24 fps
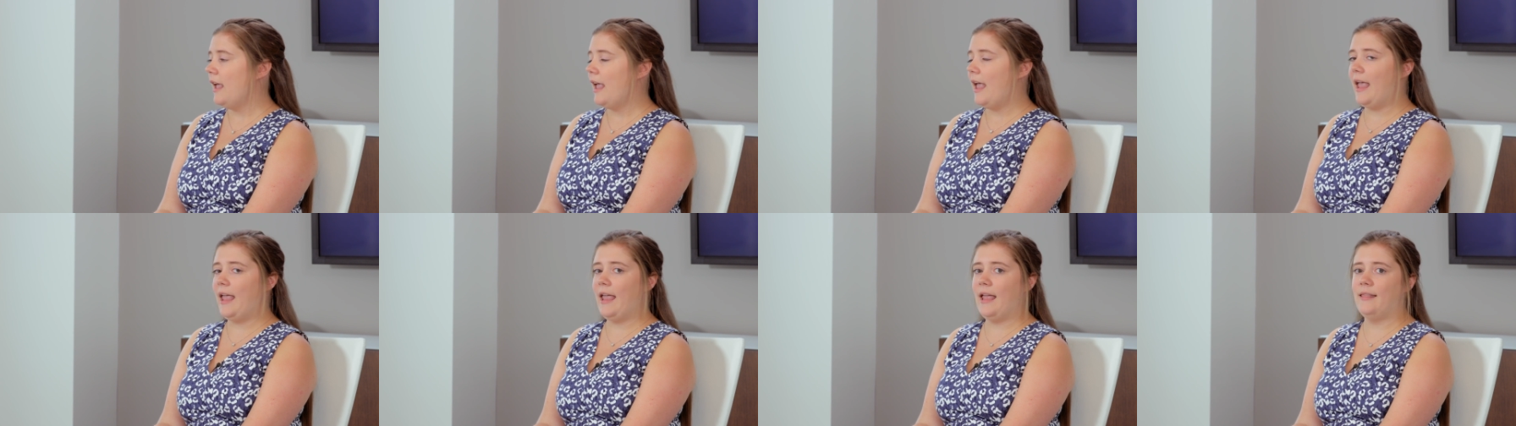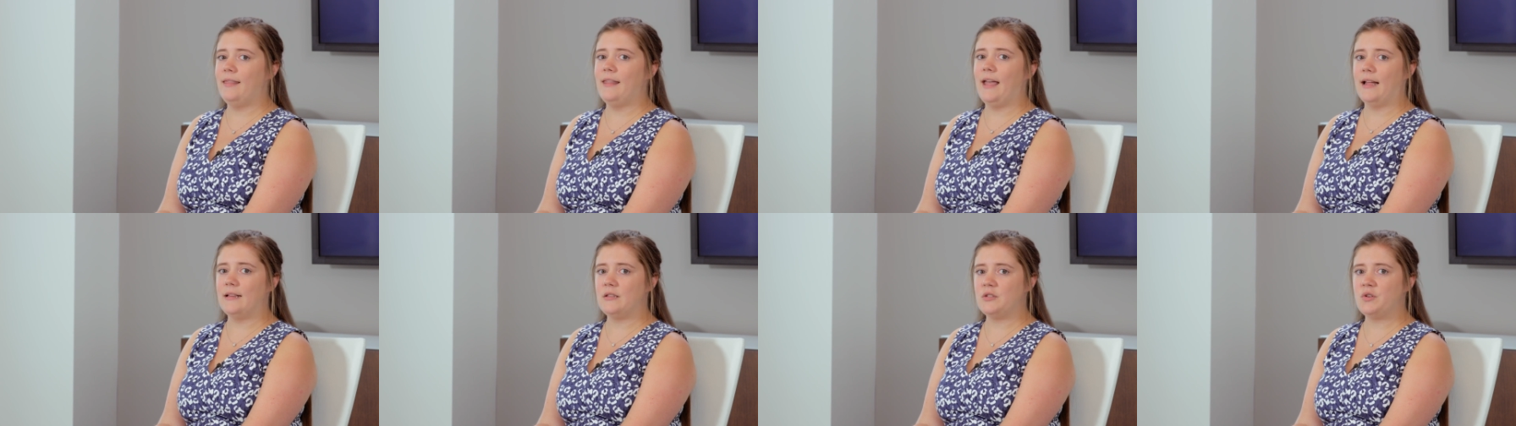
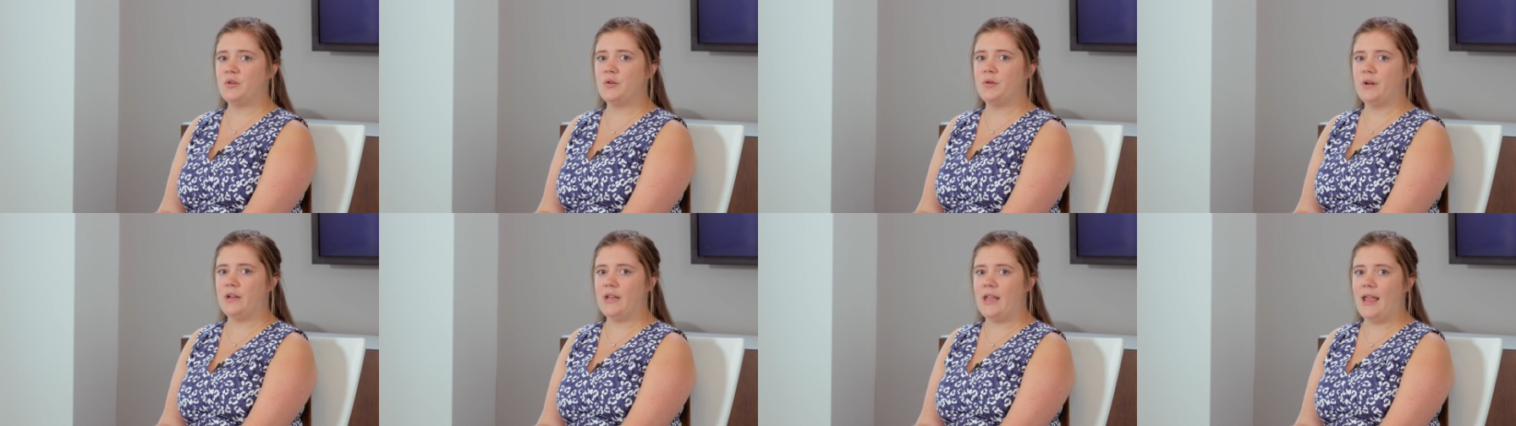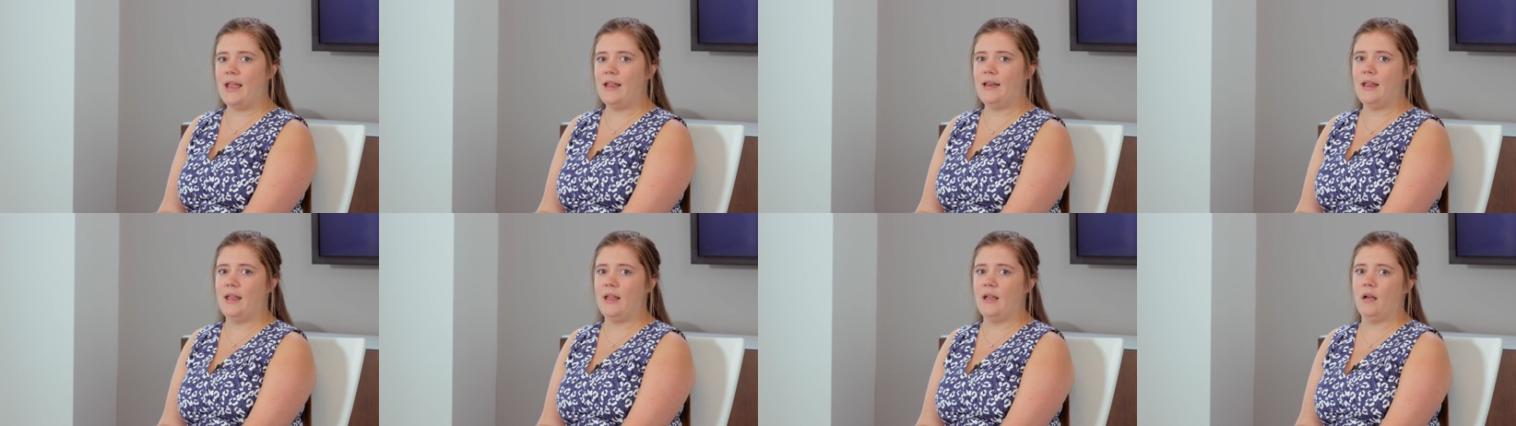and that's
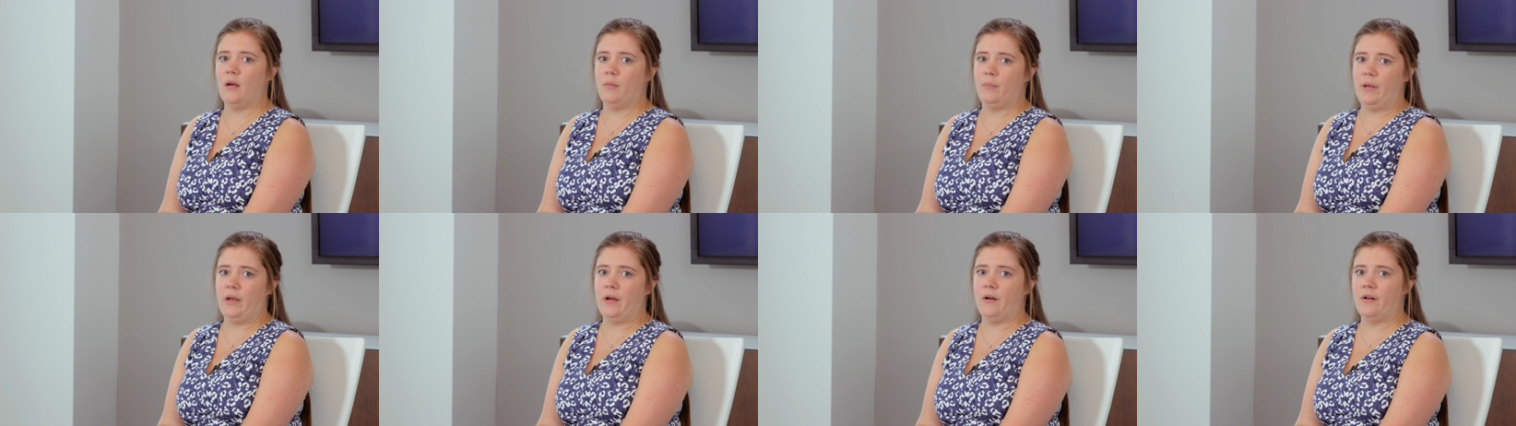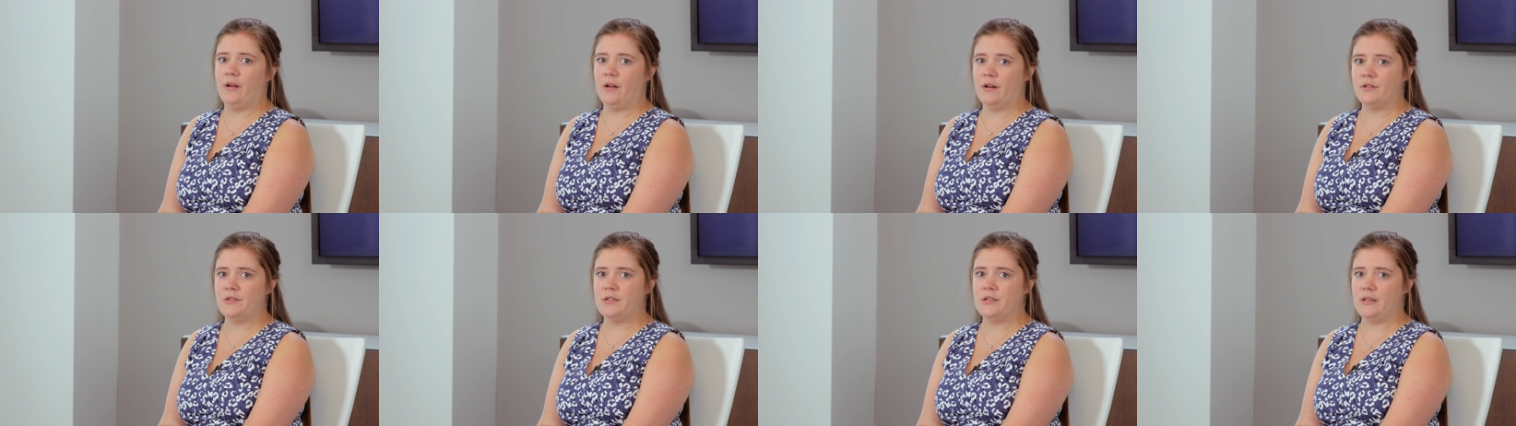creating a
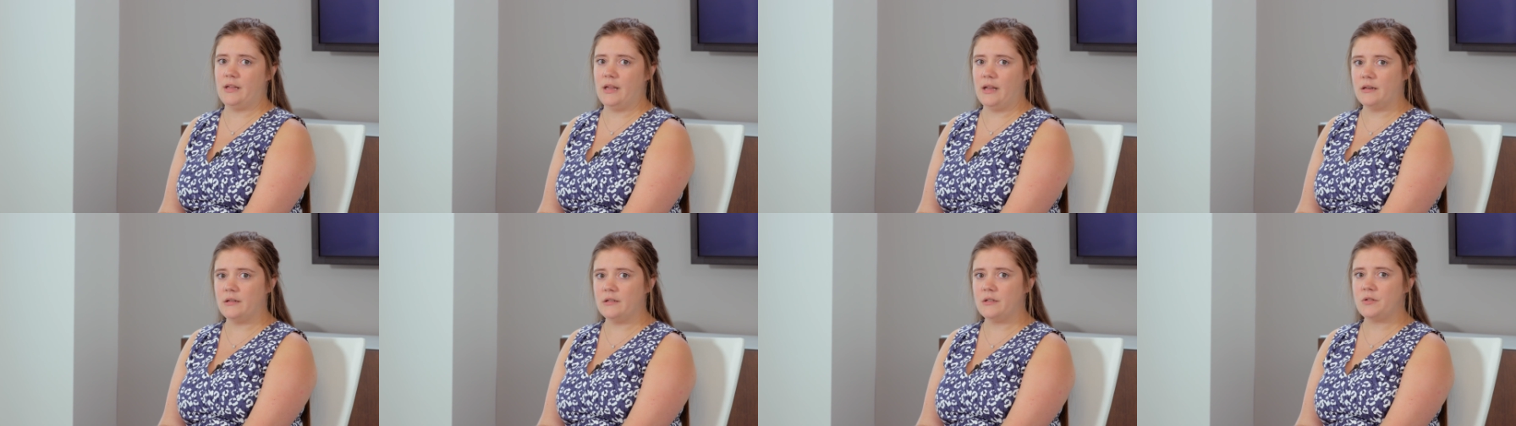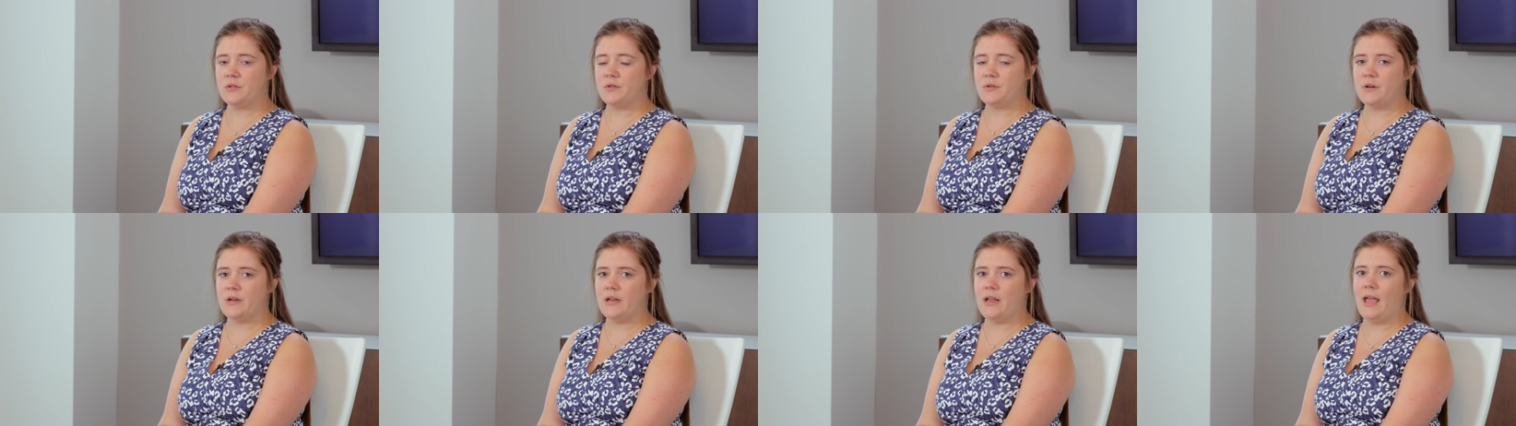barrier to the
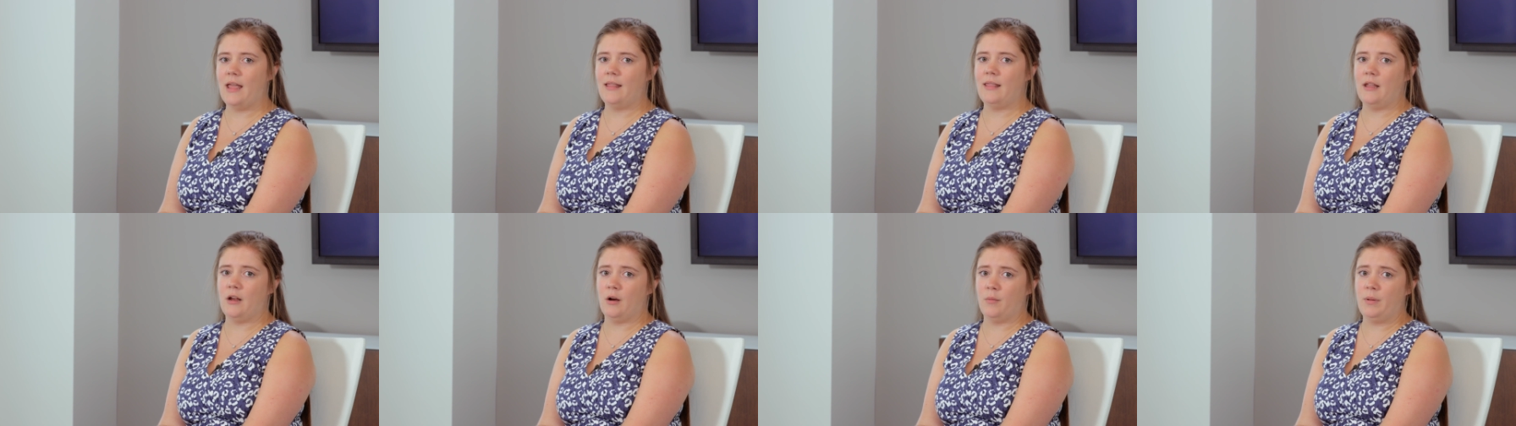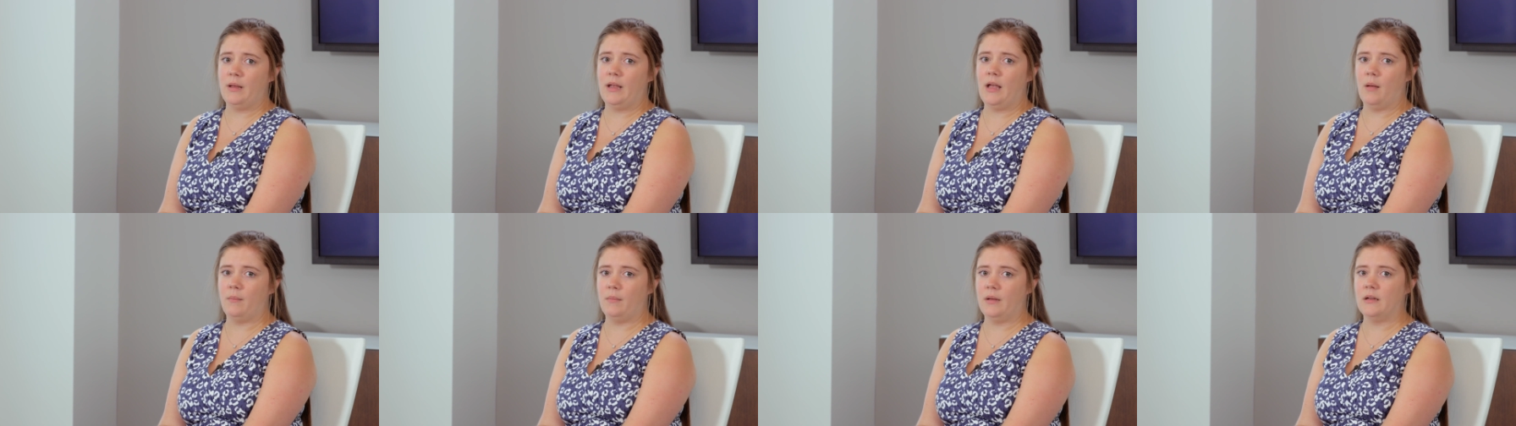industry, and they're
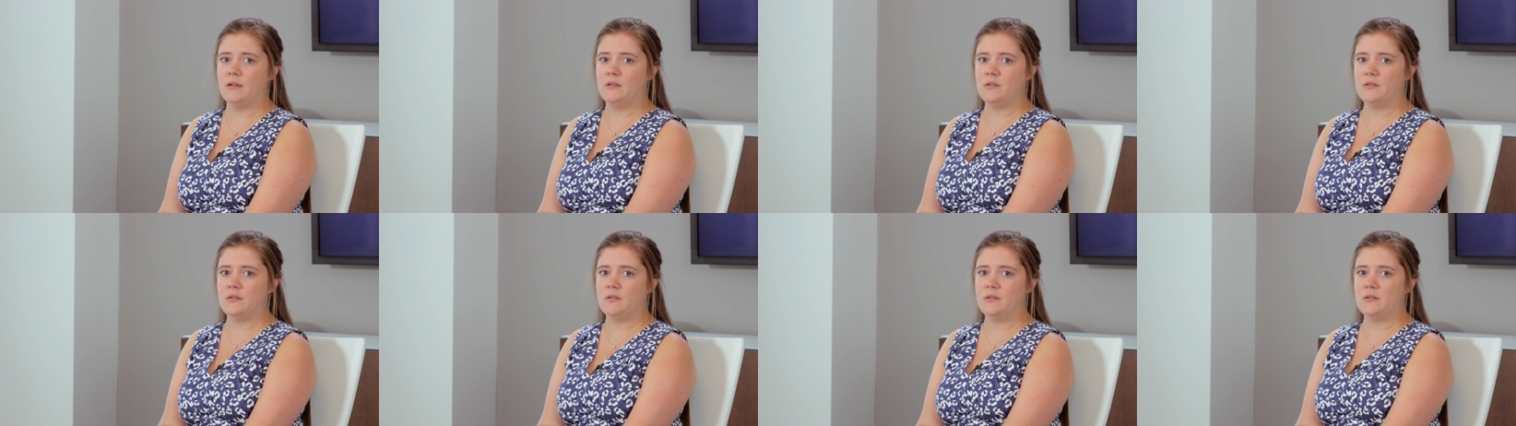becoming